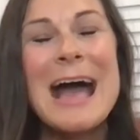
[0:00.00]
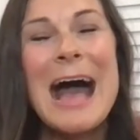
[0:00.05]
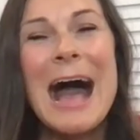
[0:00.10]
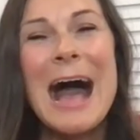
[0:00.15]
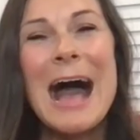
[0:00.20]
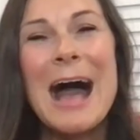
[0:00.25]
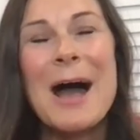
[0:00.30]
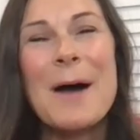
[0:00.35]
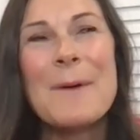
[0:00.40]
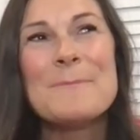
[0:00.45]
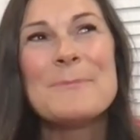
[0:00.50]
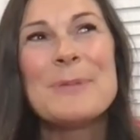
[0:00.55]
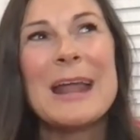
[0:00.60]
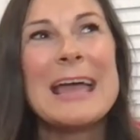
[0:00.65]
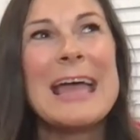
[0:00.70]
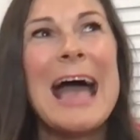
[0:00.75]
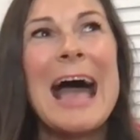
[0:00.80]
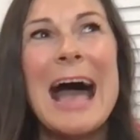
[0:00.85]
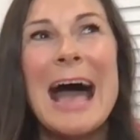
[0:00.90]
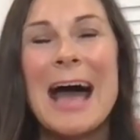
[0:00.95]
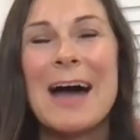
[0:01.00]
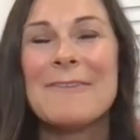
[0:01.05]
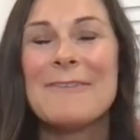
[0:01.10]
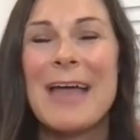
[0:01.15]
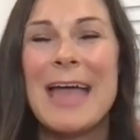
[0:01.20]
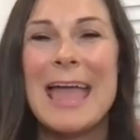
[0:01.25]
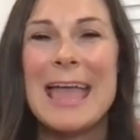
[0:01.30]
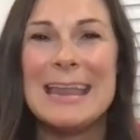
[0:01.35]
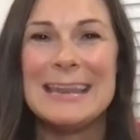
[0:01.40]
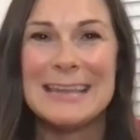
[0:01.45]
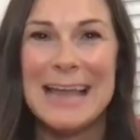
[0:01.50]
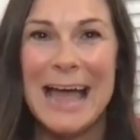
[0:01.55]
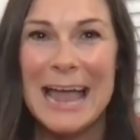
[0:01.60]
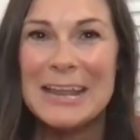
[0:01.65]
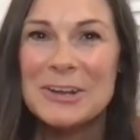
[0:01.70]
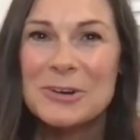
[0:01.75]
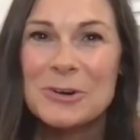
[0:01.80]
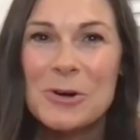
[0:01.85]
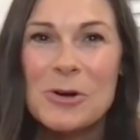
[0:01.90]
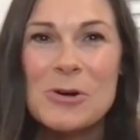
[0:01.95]
But I have a
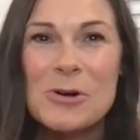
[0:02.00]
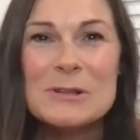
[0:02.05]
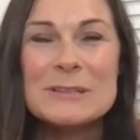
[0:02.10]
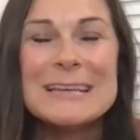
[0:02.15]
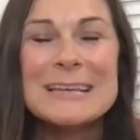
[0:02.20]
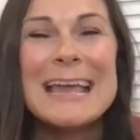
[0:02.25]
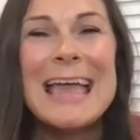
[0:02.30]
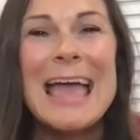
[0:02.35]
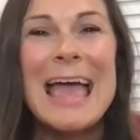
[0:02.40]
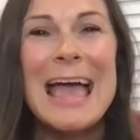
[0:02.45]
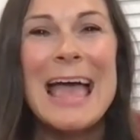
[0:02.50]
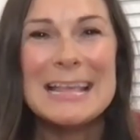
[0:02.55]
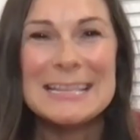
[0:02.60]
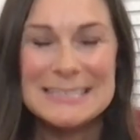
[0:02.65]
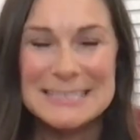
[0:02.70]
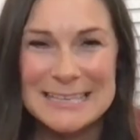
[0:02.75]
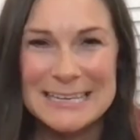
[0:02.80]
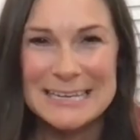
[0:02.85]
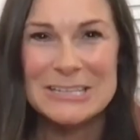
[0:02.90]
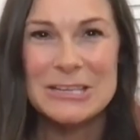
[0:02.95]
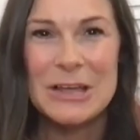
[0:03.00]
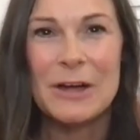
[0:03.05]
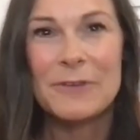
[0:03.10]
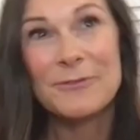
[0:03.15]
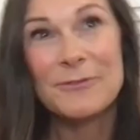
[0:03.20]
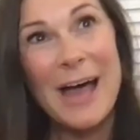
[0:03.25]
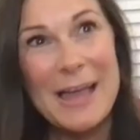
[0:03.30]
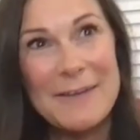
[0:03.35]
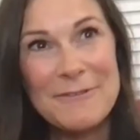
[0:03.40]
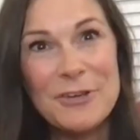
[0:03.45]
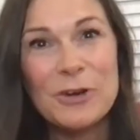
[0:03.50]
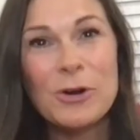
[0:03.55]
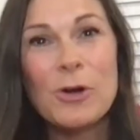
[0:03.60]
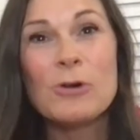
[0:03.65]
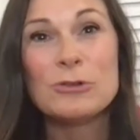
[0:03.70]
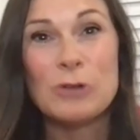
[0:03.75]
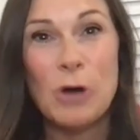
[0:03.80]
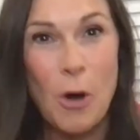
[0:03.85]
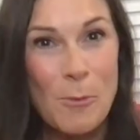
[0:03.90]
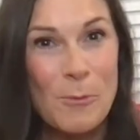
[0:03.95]
9-year-old, a
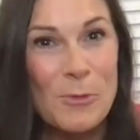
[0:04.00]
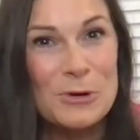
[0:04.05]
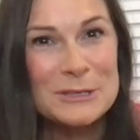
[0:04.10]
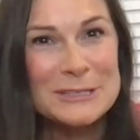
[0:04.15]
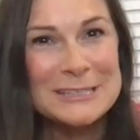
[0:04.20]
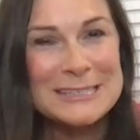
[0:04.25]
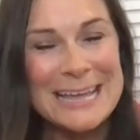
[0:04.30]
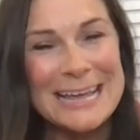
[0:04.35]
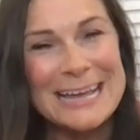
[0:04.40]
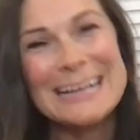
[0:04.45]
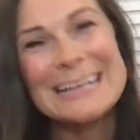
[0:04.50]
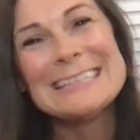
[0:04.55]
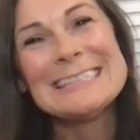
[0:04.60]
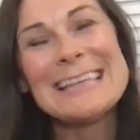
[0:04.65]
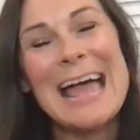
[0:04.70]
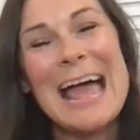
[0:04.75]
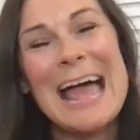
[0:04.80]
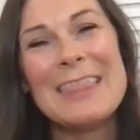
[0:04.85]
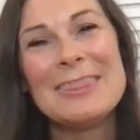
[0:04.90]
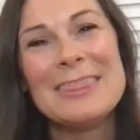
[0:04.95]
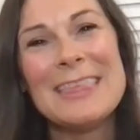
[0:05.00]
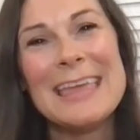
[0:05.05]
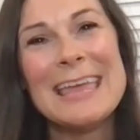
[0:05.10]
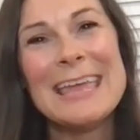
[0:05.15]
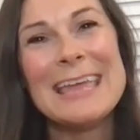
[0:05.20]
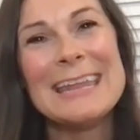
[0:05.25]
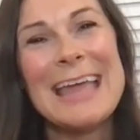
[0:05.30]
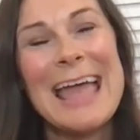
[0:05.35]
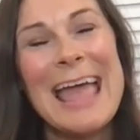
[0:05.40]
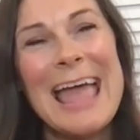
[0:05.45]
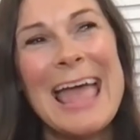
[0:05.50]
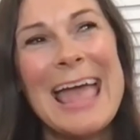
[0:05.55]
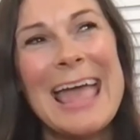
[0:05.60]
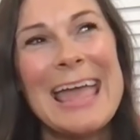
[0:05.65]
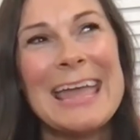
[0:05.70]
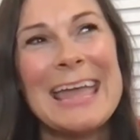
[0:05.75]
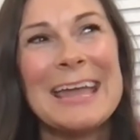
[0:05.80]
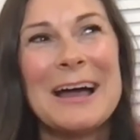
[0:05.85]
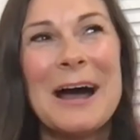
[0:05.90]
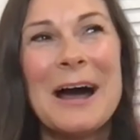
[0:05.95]
5-year-old, almost 6, and then
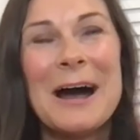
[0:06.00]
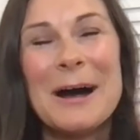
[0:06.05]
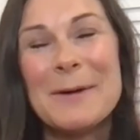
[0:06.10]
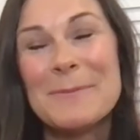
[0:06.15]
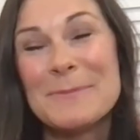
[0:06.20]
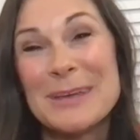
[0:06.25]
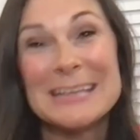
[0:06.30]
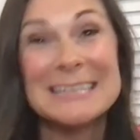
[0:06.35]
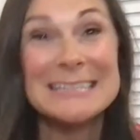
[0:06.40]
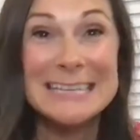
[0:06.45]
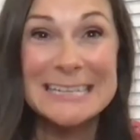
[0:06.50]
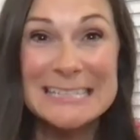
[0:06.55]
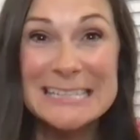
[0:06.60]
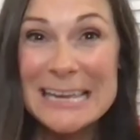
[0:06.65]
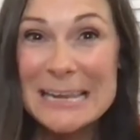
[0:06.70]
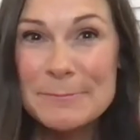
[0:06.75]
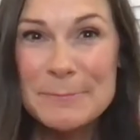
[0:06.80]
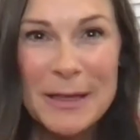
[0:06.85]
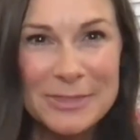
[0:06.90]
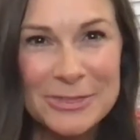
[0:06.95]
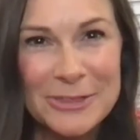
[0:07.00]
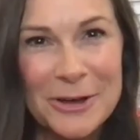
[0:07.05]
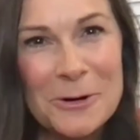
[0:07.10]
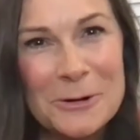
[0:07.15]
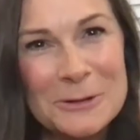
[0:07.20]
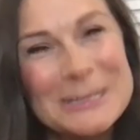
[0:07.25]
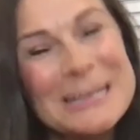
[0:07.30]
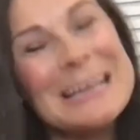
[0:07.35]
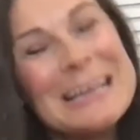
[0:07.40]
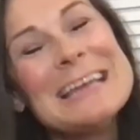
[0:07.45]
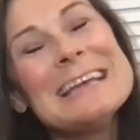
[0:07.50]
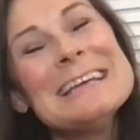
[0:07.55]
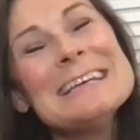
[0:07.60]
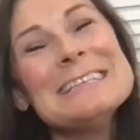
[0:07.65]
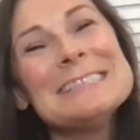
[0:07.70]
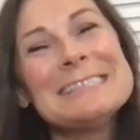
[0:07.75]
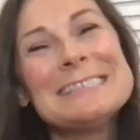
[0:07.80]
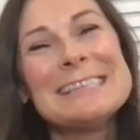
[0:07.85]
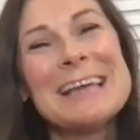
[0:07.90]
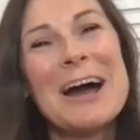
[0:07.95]
a like 16-month-old.
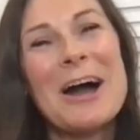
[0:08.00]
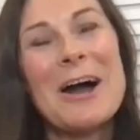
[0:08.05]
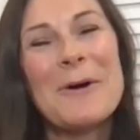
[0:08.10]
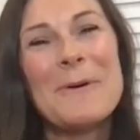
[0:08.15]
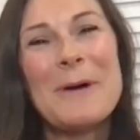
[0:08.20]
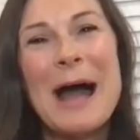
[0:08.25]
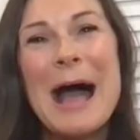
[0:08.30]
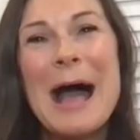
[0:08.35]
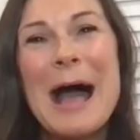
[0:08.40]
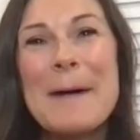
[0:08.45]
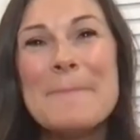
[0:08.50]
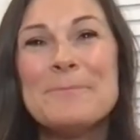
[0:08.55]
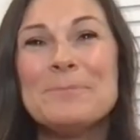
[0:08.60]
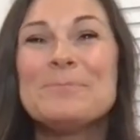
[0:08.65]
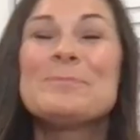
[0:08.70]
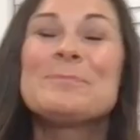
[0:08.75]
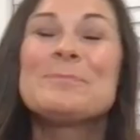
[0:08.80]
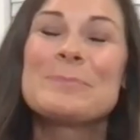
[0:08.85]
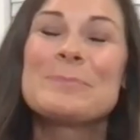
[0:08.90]
So I